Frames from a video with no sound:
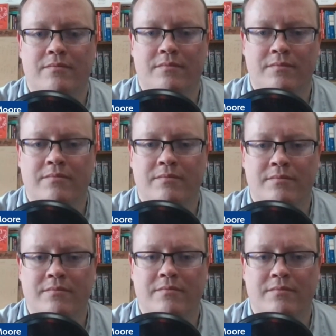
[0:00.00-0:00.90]

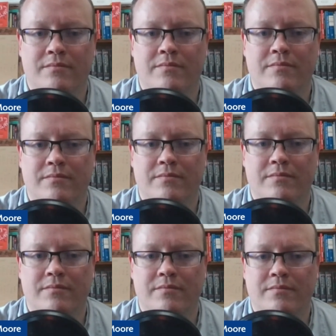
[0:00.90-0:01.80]

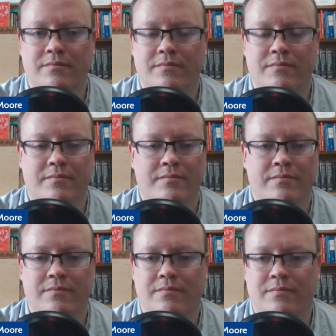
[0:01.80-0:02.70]

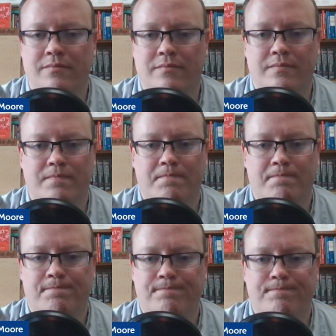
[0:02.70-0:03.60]

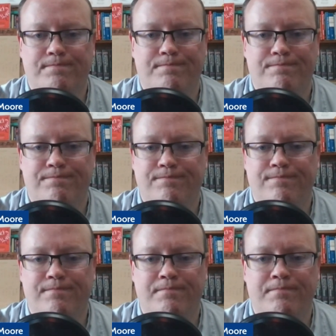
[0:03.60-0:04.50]

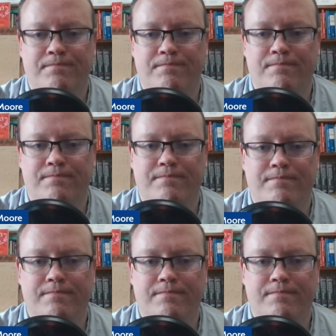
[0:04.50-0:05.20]
(silent)